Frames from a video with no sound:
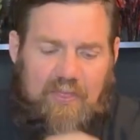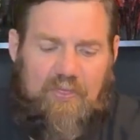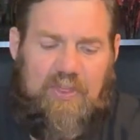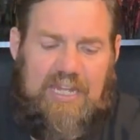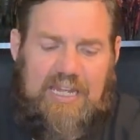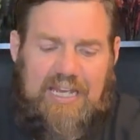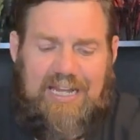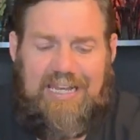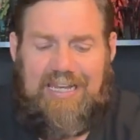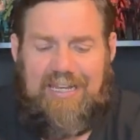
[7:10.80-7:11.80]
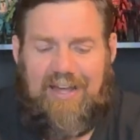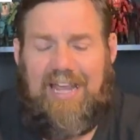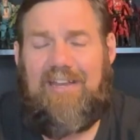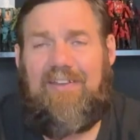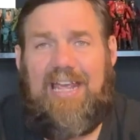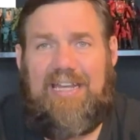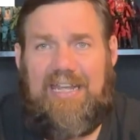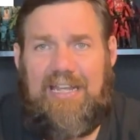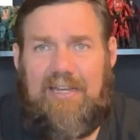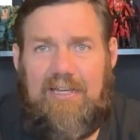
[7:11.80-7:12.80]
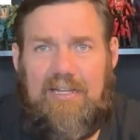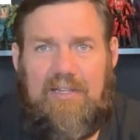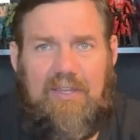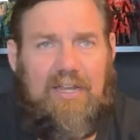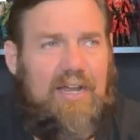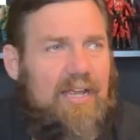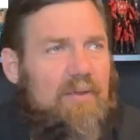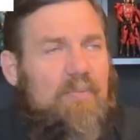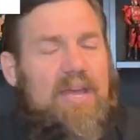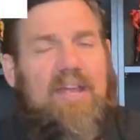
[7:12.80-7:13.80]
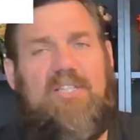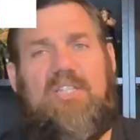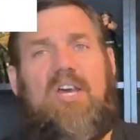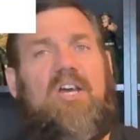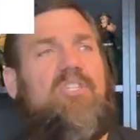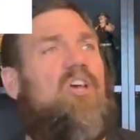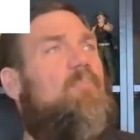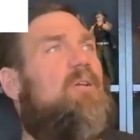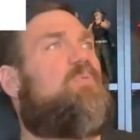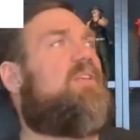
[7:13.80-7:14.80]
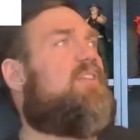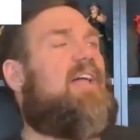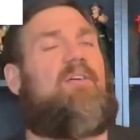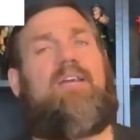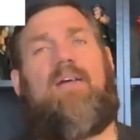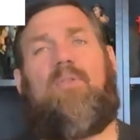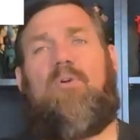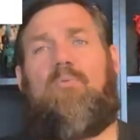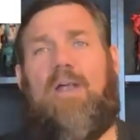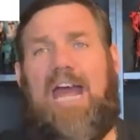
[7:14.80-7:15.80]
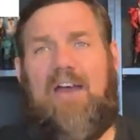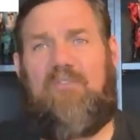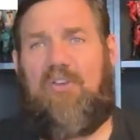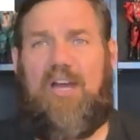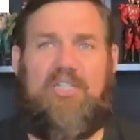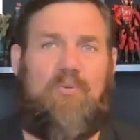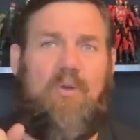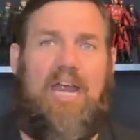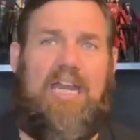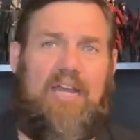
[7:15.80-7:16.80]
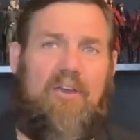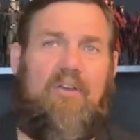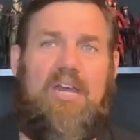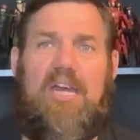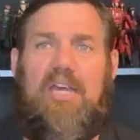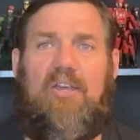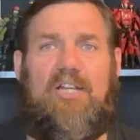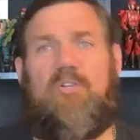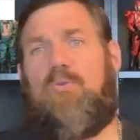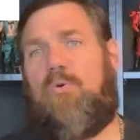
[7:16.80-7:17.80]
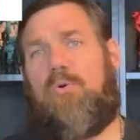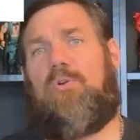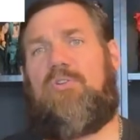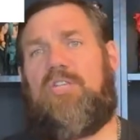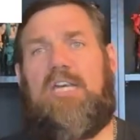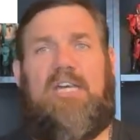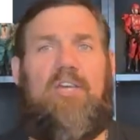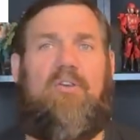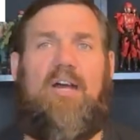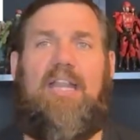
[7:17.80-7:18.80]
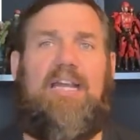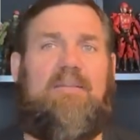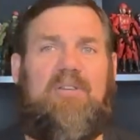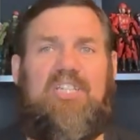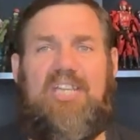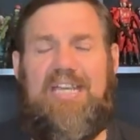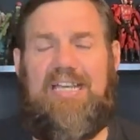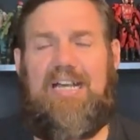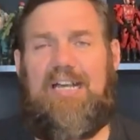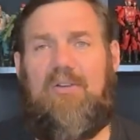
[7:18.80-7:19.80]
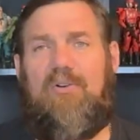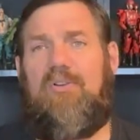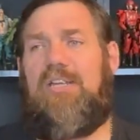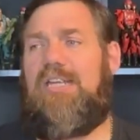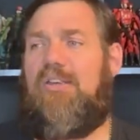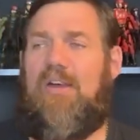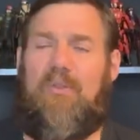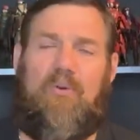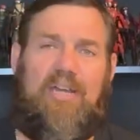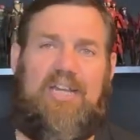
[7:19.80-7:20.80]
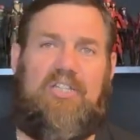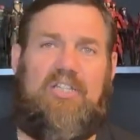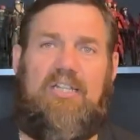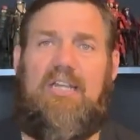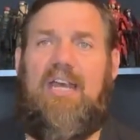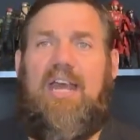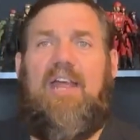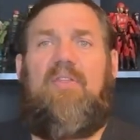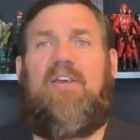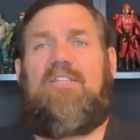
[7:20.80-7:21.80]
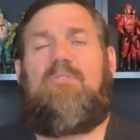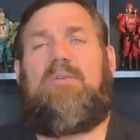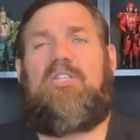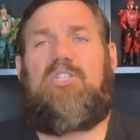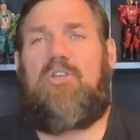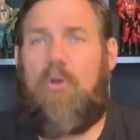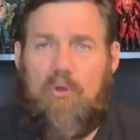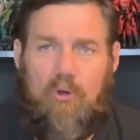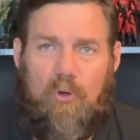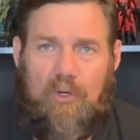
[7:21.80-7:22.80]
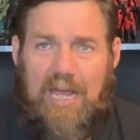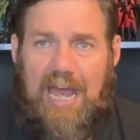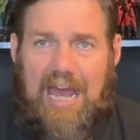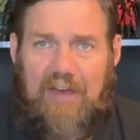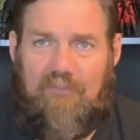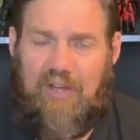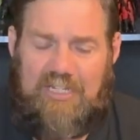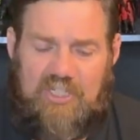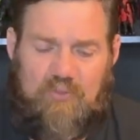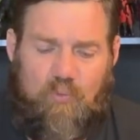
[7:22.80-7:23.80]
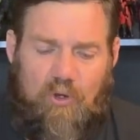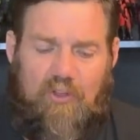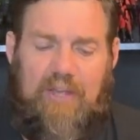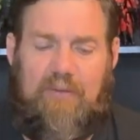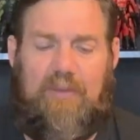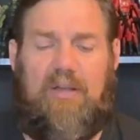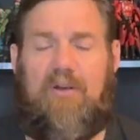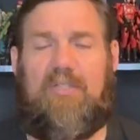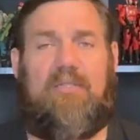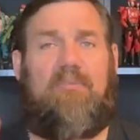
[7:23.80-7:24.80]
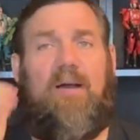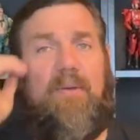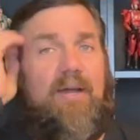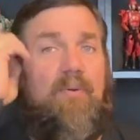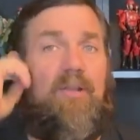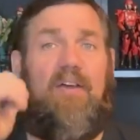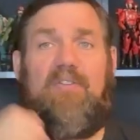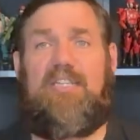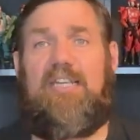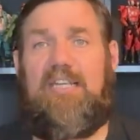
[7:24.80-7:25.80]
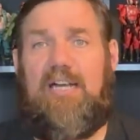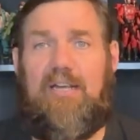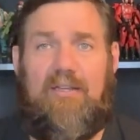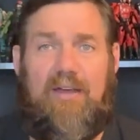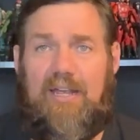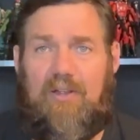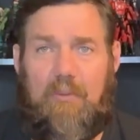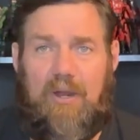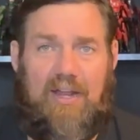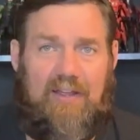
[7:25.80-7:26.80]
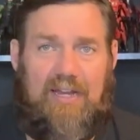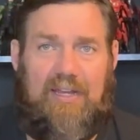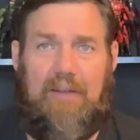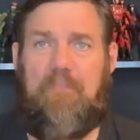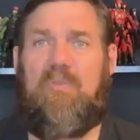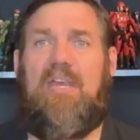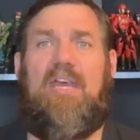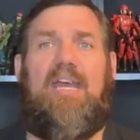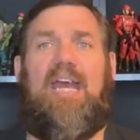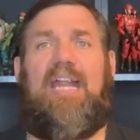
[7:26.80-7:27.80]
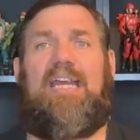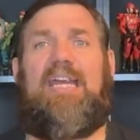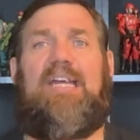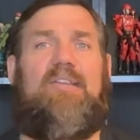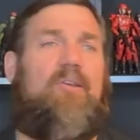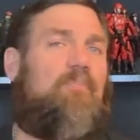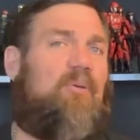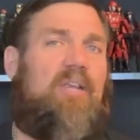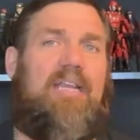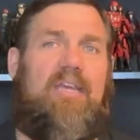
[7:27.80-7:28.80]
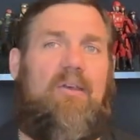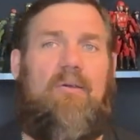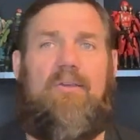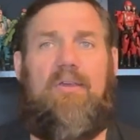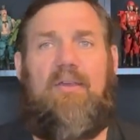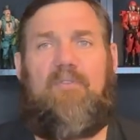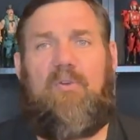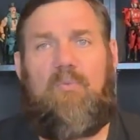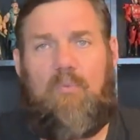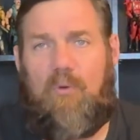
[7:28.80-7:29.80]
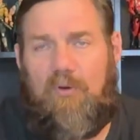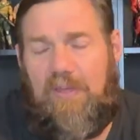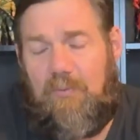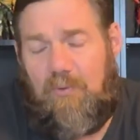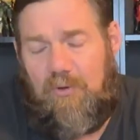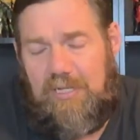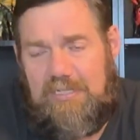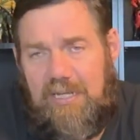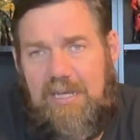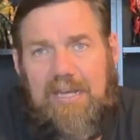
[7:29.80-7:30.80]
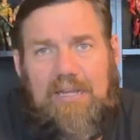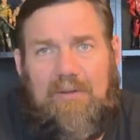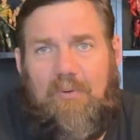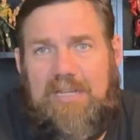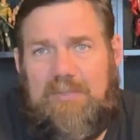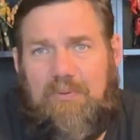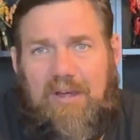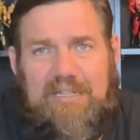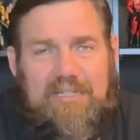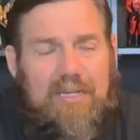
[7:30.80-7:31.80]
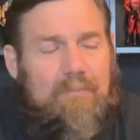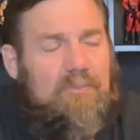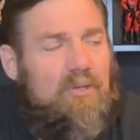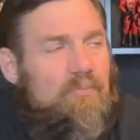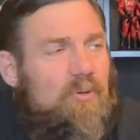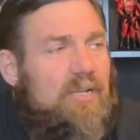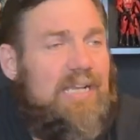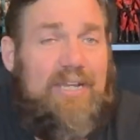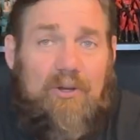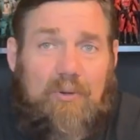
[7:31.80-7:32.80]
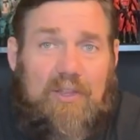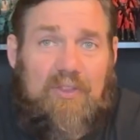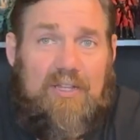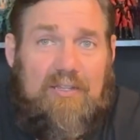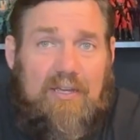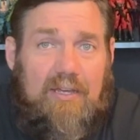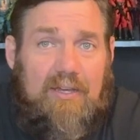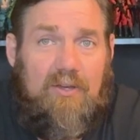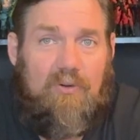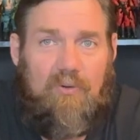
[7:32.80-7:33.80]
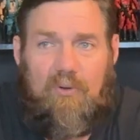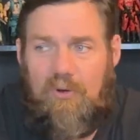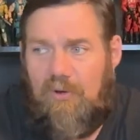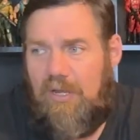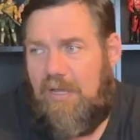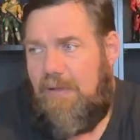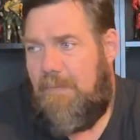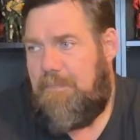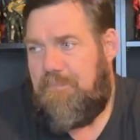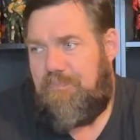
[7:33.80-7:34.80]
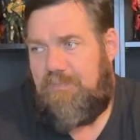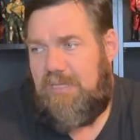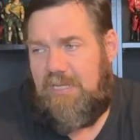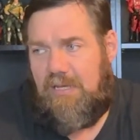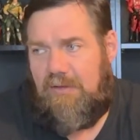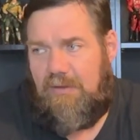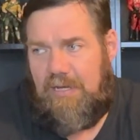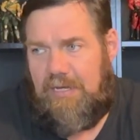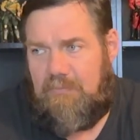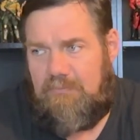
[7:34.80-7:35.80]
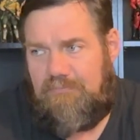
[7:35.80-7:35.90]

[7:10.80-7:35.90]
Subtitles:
The Night Landing. The Night Landing, man, there's just so much with that. You got the little raft, you got your radio, you got your oars, you got like the machine gun on it, you got the little engine. This would be so cool to have. Like, just really be awesome. I would love to see a Night Landing. And again, you can put, if you want to raise the price up, you put an eel with it, or a